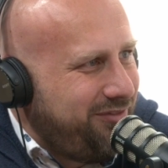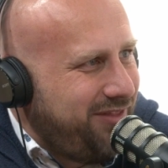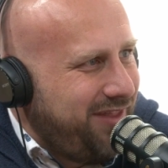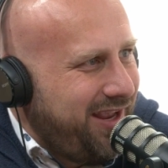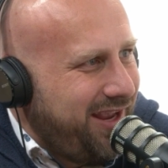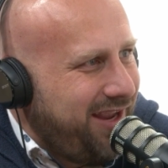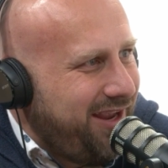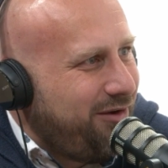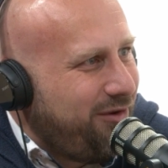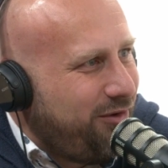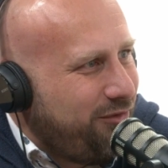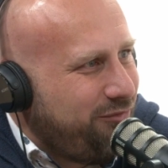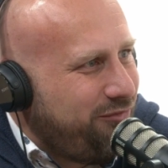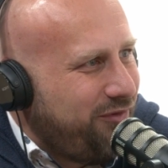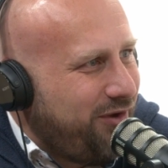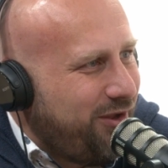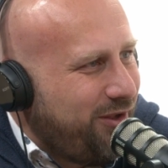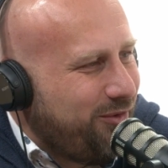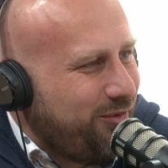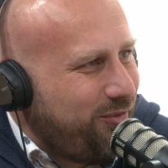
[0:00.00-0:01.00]
they are a
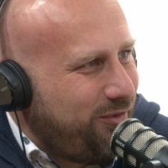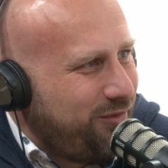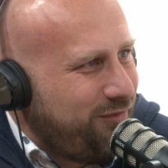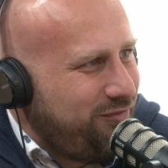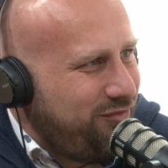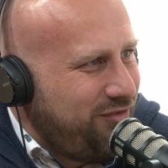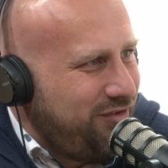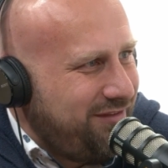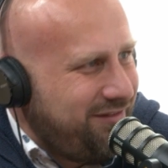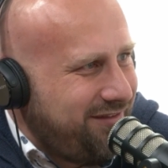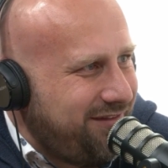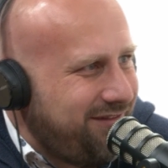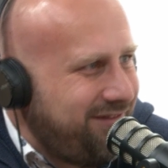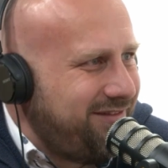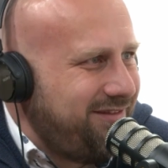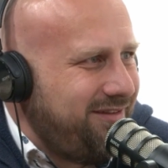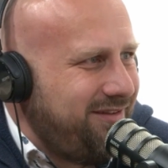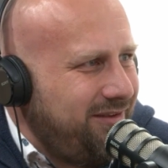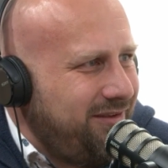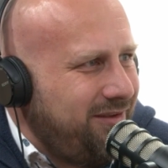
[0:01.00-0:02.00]
follower of
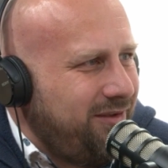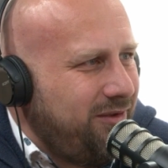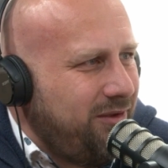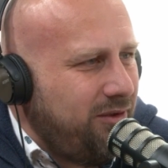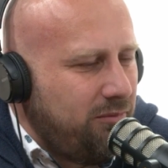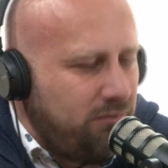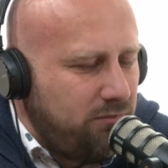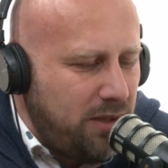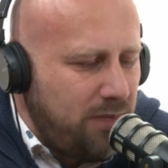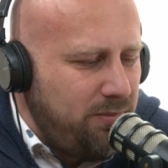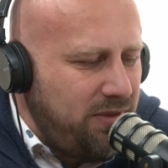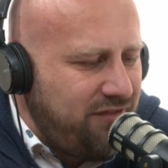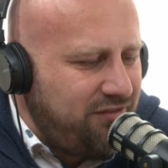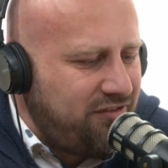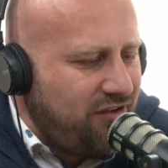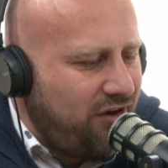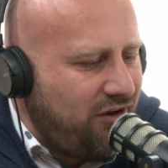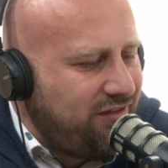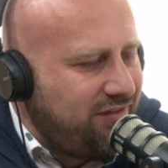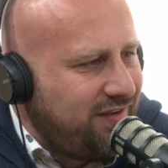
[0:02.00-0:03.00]
Jesus. Yeah. And maybe
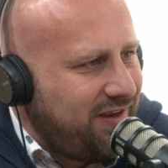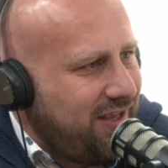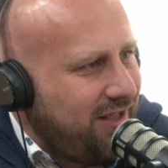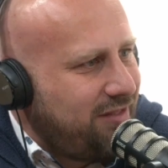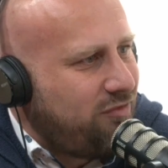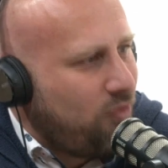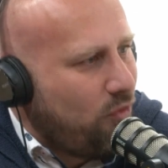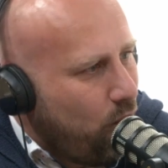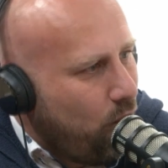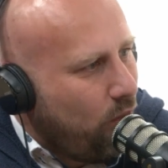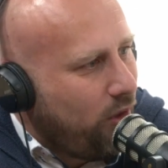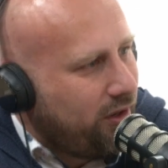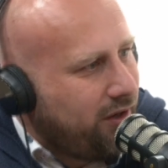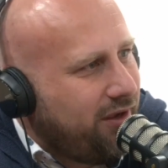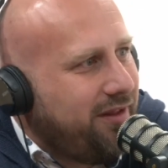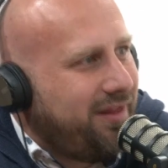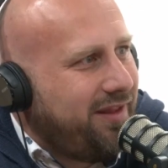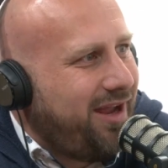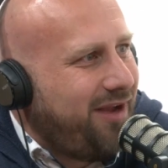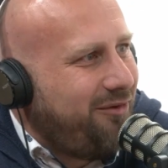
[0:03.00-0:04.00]
start to get about, to work
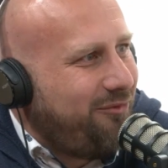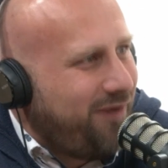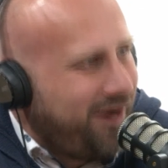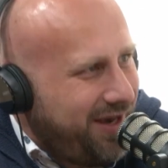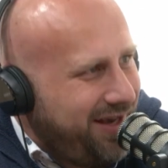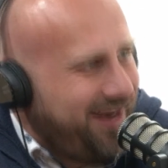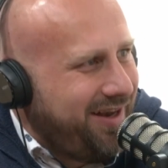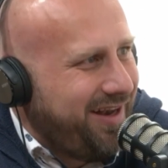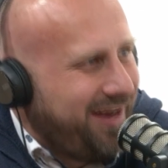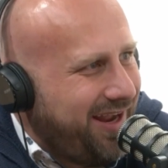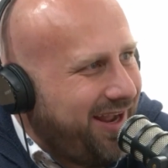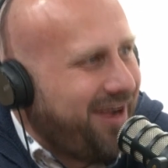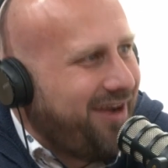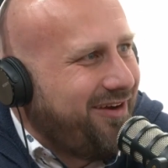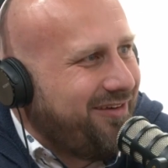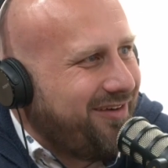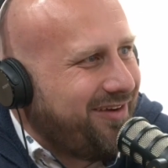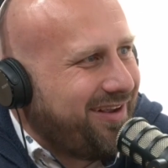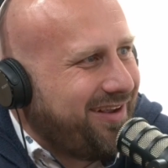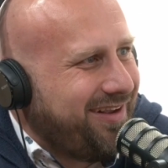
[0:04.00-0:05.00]
on that right
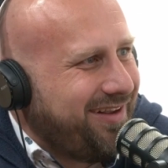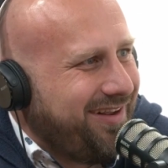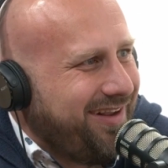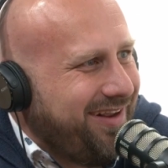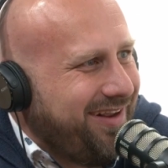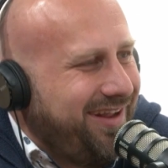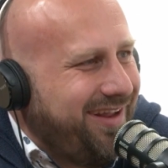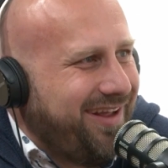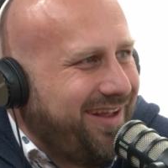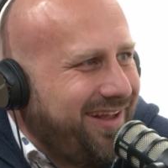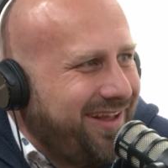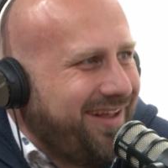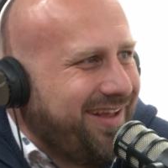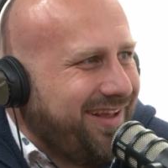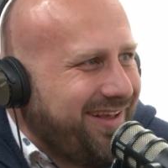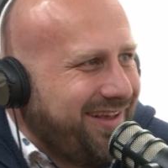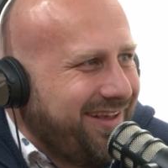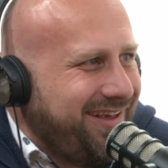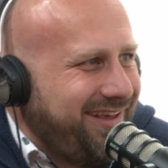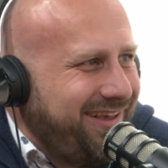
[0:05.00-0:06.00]
now. That's good.
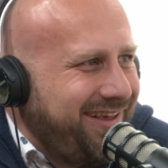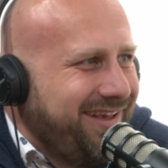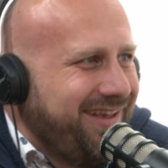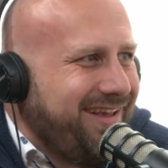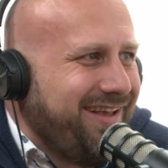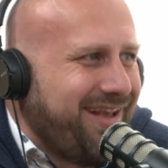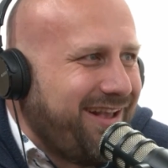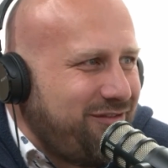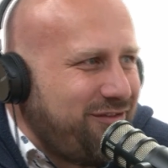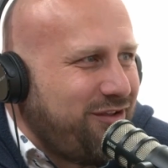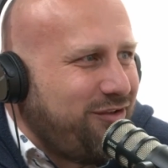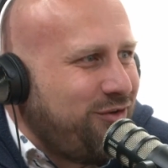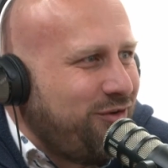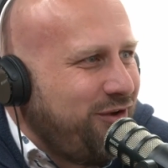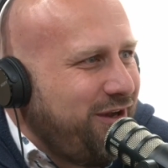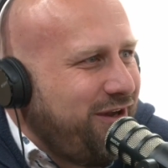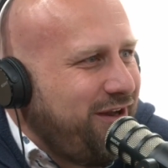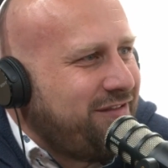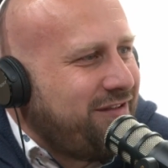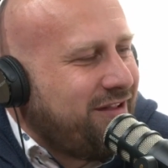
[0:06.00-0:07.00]
That's good. Because
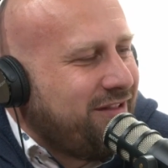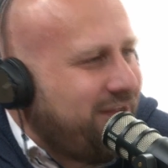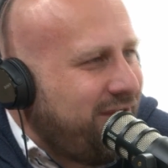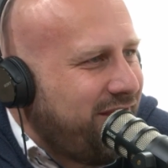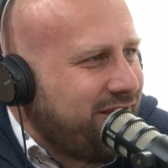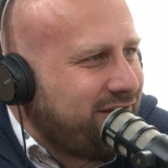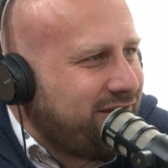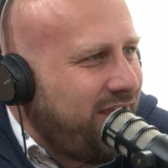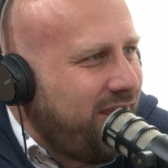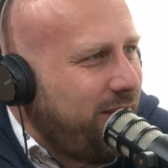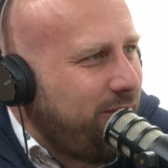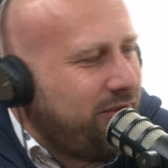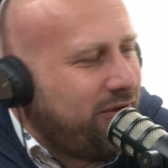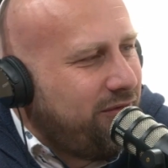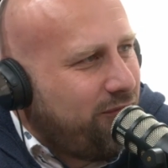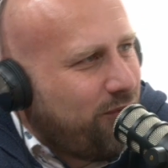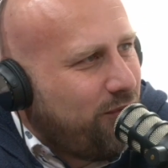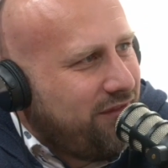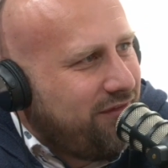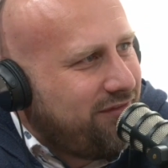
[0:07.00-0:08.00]
eternity is a long time to
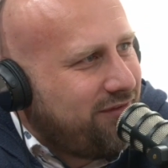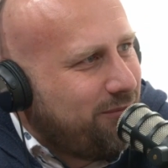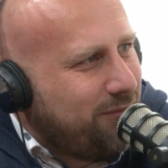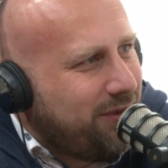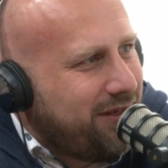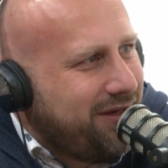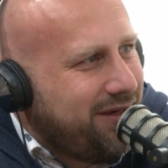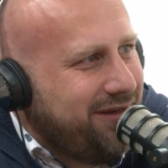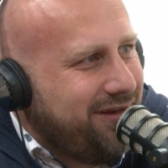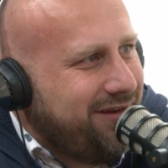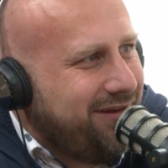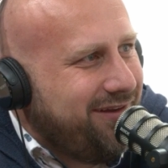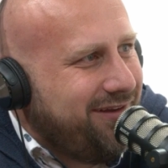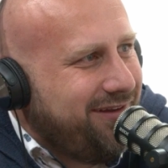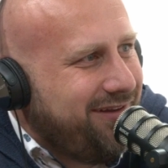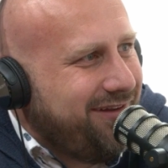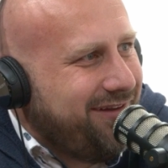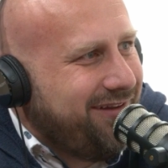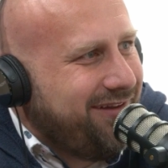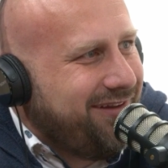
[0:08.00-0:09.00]
avoid yeah. somebody. It's
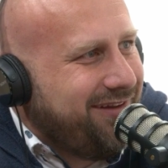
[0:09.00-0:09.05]
true.